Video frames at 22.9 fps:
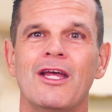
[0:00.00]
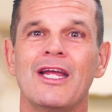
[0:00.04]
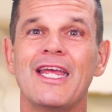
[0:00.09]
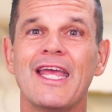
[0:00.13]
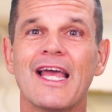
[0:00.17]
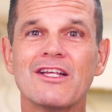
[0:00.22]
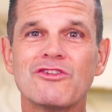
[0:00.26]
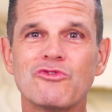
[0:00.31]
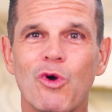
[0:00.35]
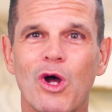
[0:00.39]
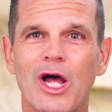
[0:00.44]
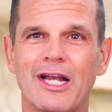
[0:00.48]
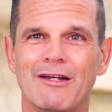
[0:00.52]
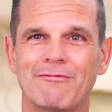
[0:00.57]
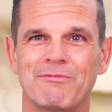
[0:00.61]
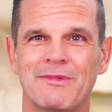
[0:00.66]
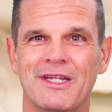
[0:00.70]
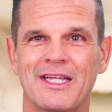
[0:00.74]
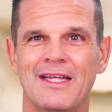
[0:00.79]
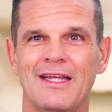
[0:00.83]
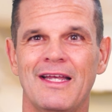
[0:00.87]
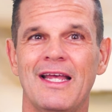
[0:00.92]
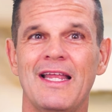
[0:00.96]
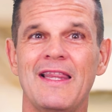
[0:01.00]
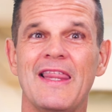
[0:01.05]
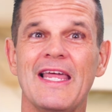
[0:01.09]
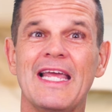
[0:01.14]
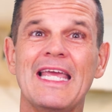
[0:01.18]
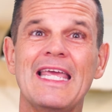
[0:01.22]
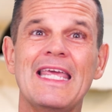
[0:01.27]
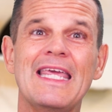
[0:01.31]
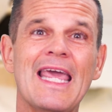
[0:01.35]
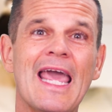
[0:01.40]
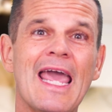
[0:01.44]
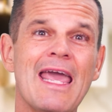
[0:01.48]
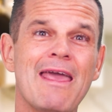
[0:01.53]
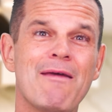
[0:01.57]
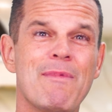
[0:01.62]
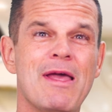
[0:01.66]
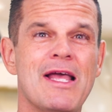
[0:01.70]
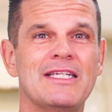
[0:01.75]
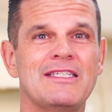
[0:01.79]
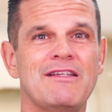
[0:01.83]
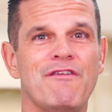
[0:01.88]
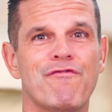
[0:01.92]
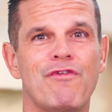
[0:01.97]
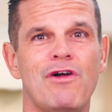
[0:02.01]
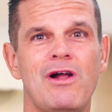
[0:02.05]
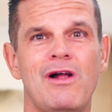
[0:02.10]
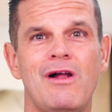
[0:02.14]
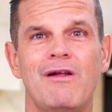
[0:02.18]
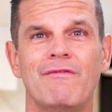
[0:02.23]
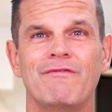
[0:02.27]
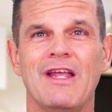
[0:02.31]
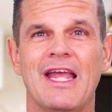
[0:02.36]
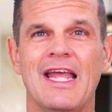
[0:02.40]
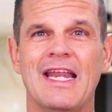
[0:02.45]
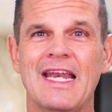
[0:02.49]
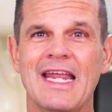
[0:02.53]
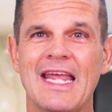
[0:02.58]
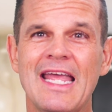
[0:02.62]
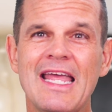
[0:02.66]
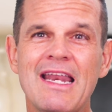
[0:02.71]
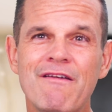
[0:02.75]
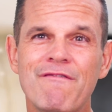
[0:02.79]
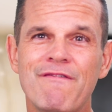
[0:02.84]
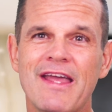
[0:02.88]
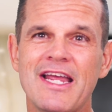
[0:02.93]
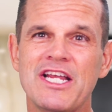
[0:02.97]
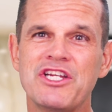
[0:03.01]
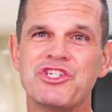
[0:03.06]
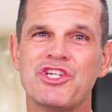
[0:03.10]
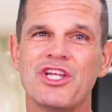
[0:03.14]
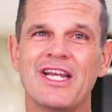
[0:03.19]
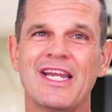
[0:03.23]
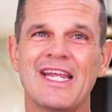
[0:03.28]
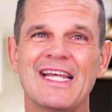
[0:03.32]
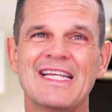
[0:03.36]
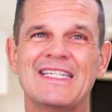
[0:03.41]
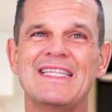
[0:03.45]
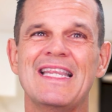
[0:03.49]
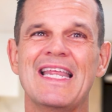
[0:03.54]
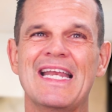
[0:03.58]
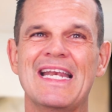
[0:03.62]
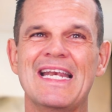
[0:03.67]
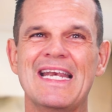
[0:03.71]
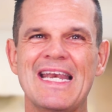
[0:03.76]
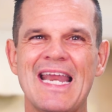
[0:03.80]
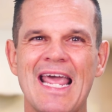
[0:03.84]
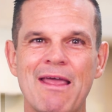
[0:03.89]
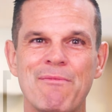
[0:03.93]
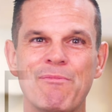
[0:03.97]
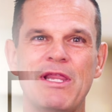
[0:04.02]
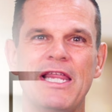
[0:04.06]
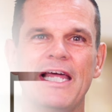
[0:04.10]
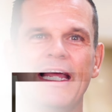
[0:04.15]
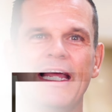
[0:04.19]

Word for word: Guess what? The game has evolved and innovation is the name of